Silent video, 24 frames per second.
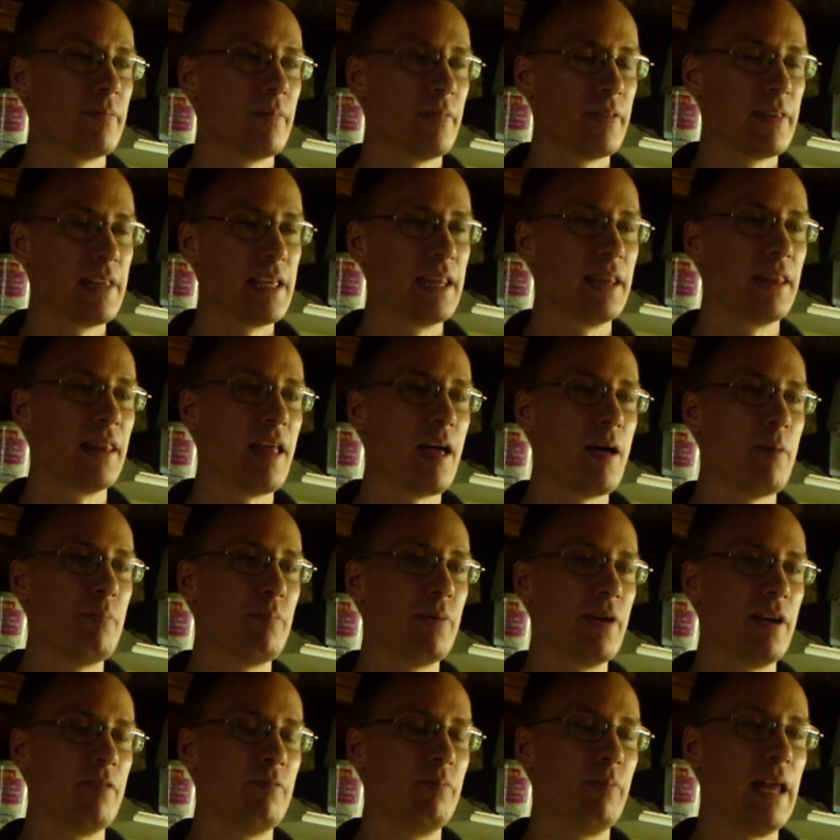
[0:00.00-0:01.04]
the lump
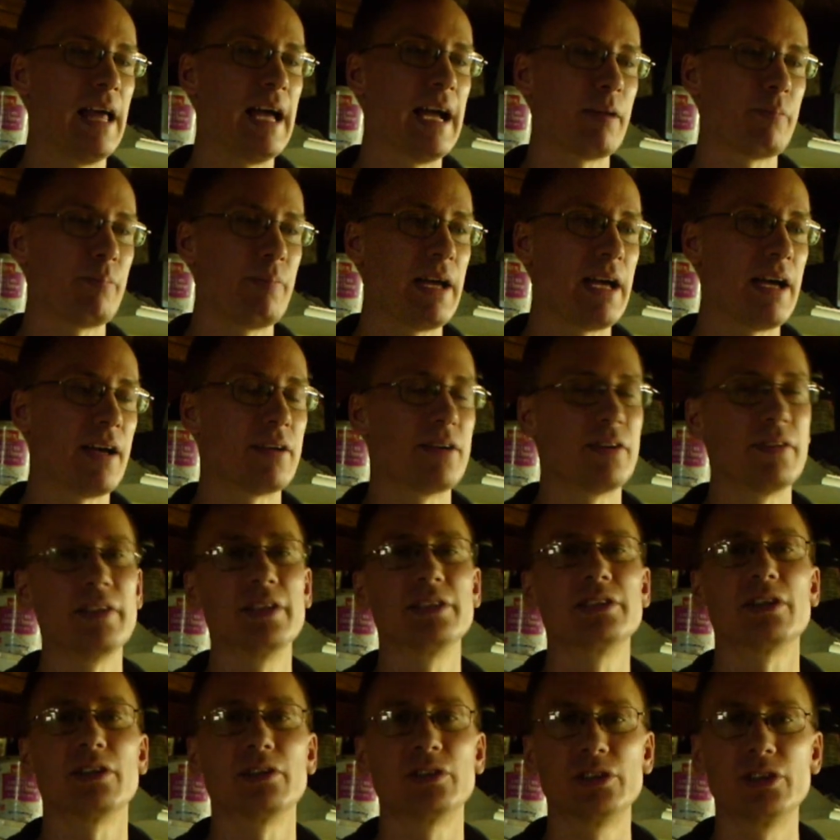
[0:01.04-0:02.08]
of black powder,
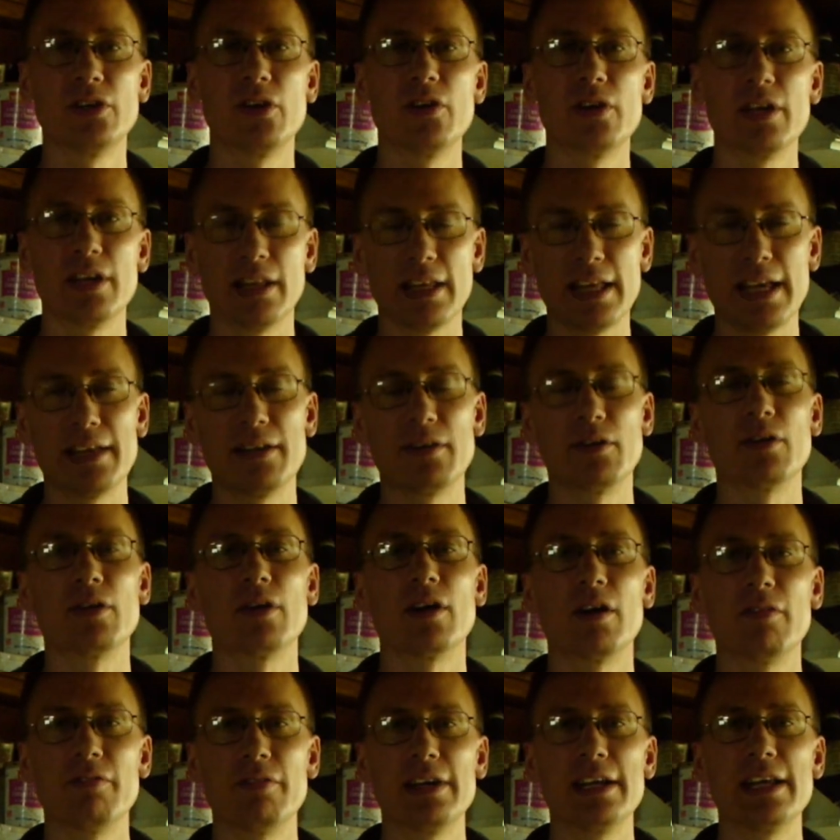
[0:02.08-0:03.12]
which I'll show you later in
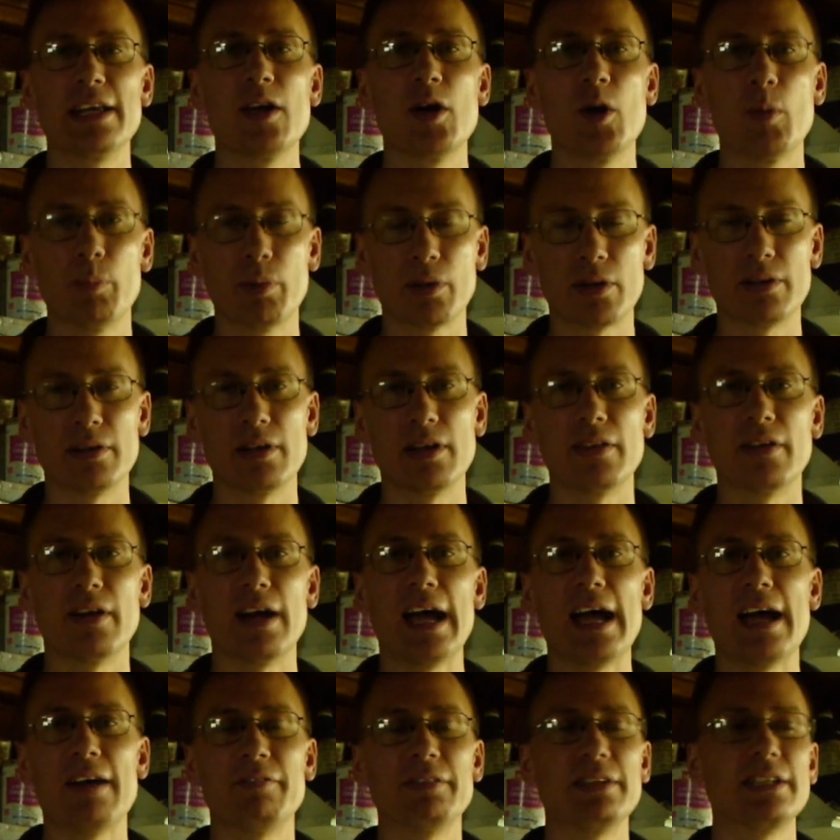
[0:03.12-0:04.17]
our video, put another
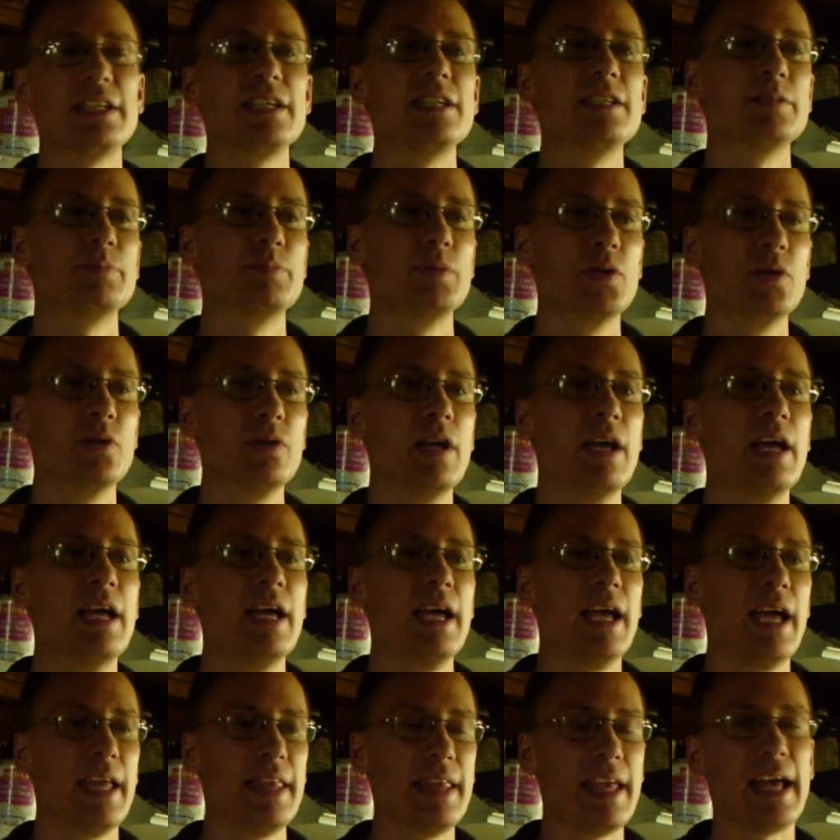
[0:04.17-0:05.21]
half a teaspoon,
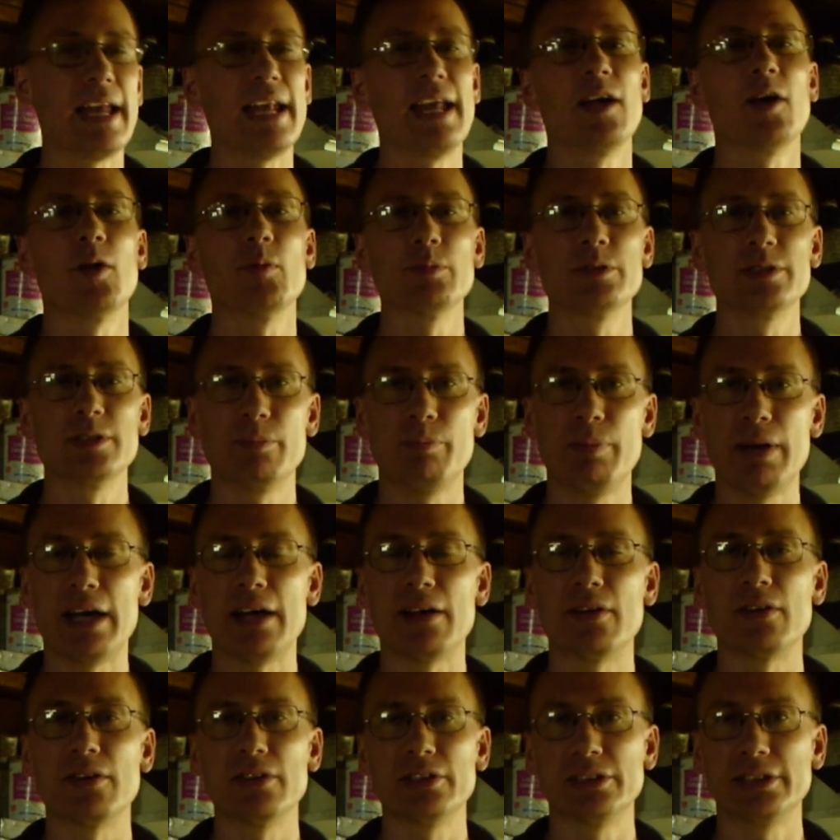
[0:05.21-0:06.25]
and that helps the
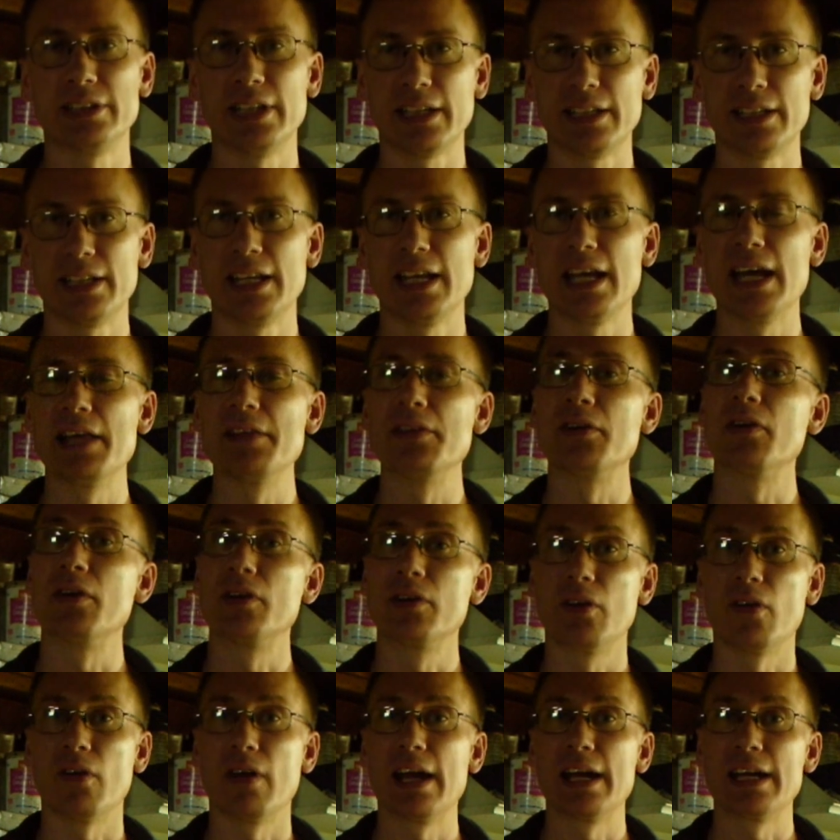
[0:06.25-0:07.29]
powder stick together and
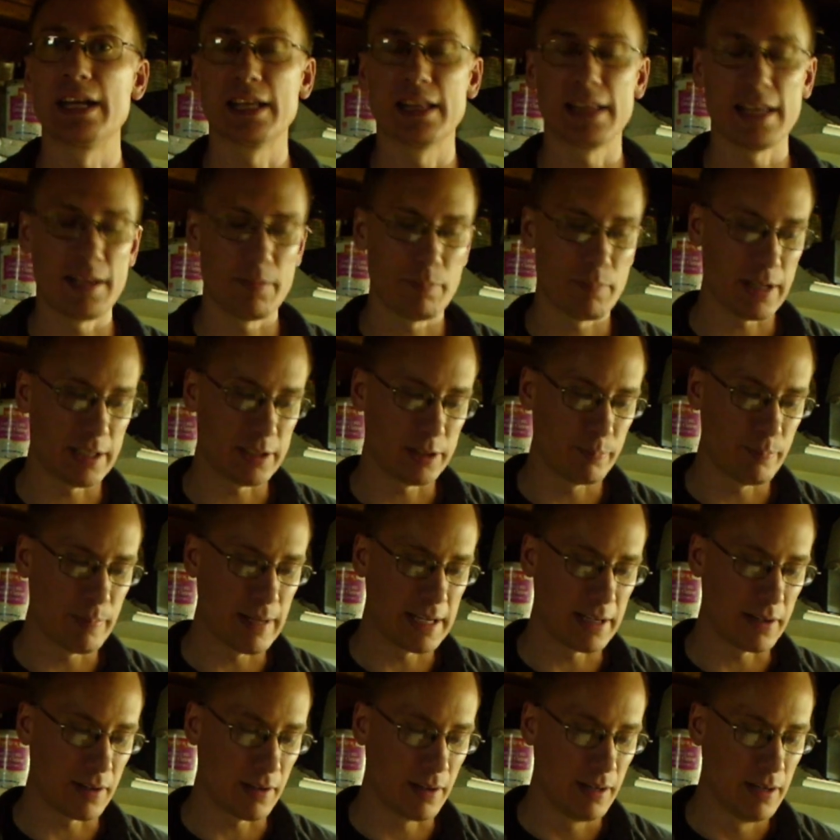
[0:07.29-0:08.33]
granulate much
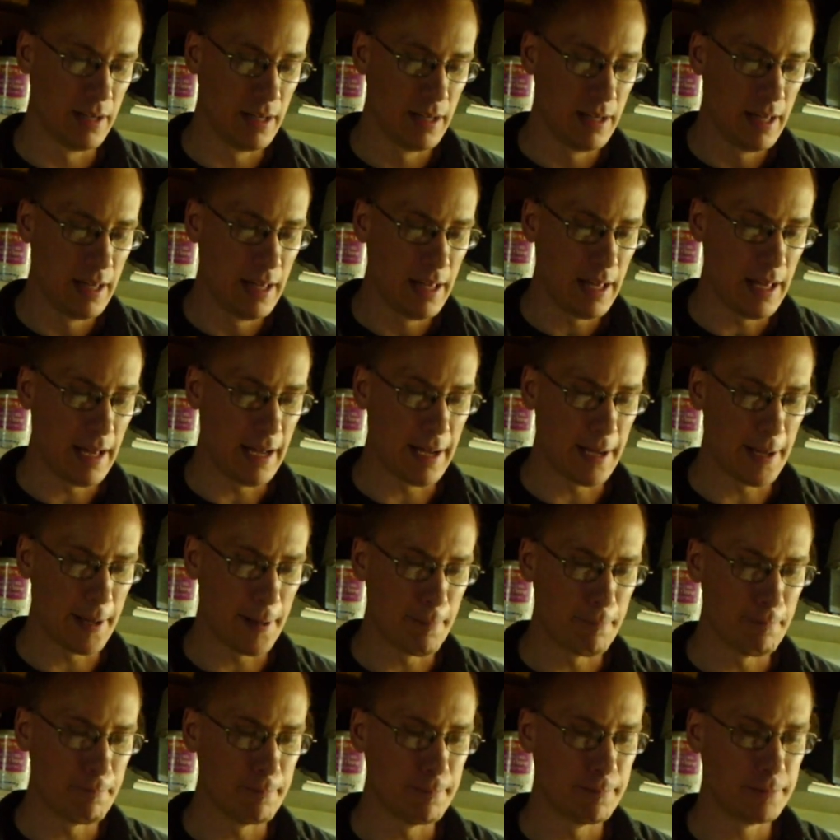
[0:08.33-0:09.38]
better.
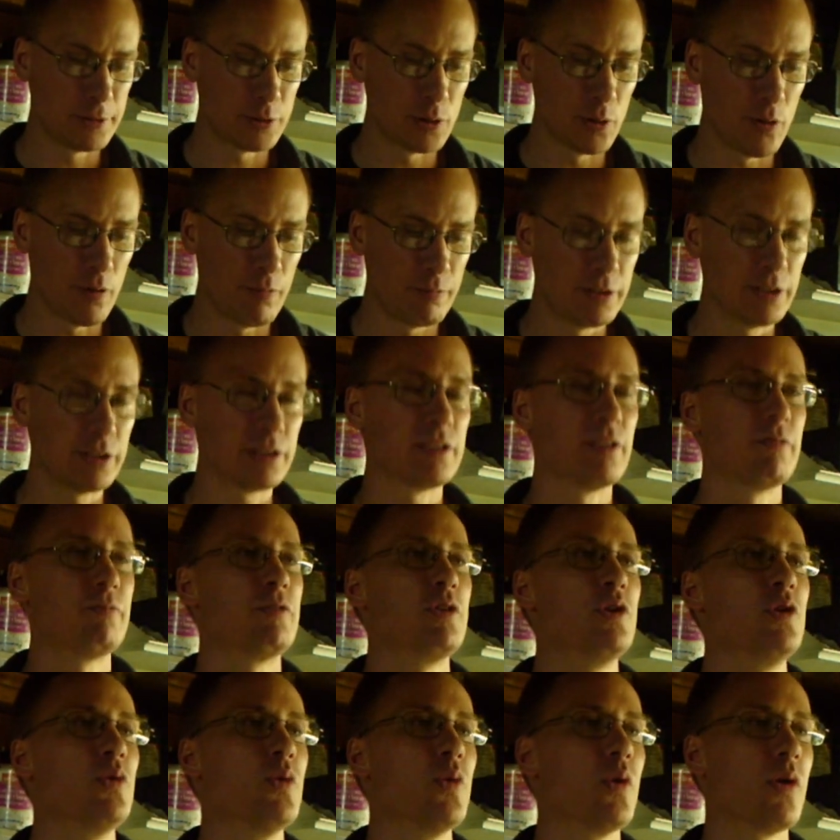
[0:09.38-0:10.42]
So just a
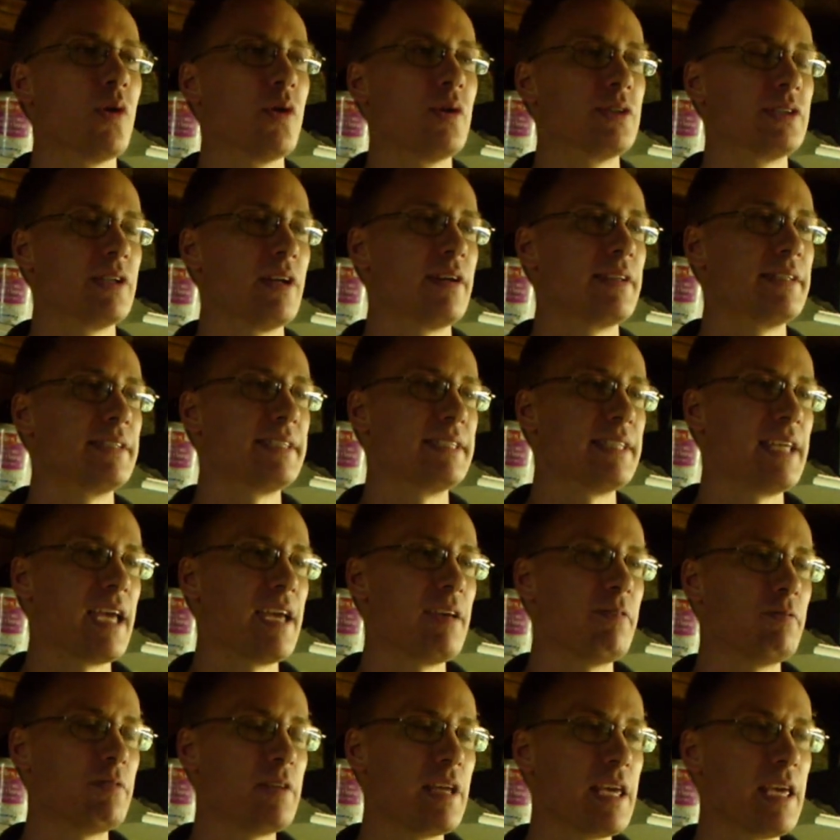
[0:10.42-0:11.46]
few words on
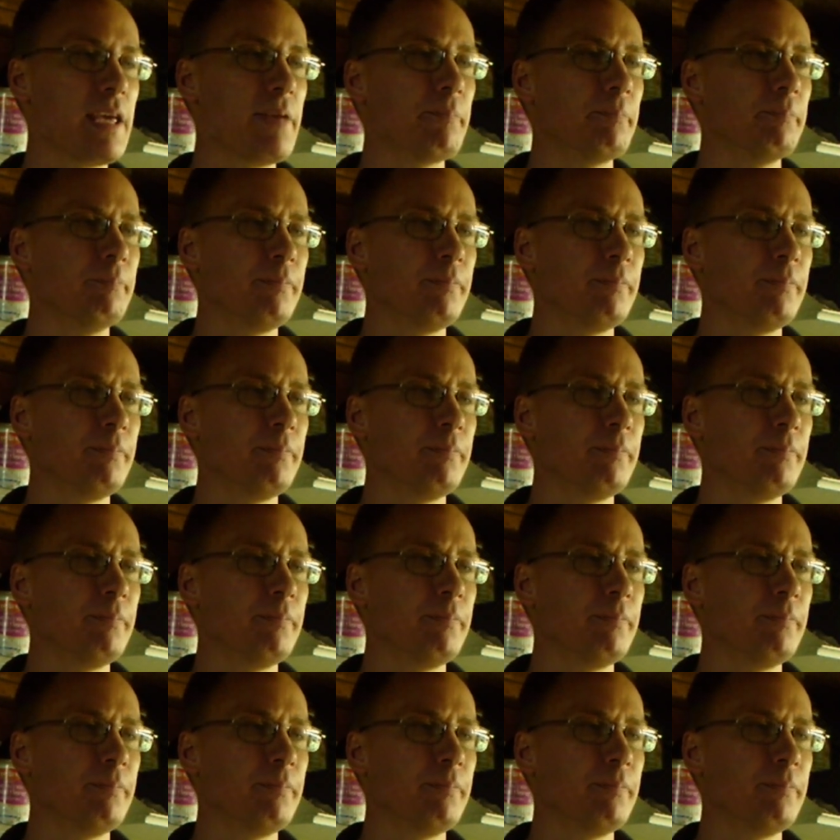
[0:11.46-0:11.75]
safety.